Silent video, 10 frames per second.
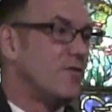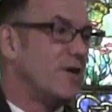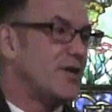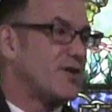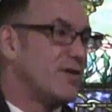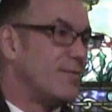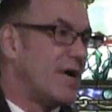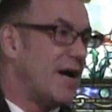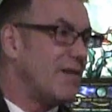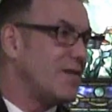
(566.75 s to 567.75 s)
To which
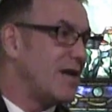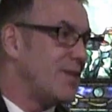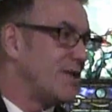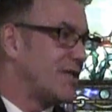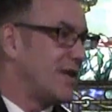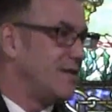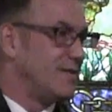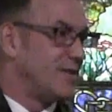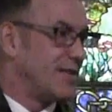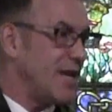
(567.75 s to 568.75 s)
my other neighbor
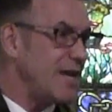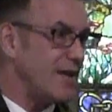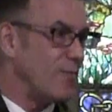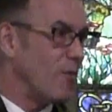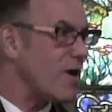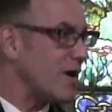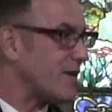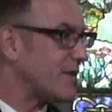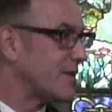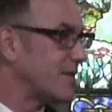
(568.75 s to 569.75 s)
said, "See, it
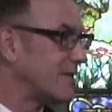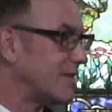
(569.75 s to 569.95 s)
works."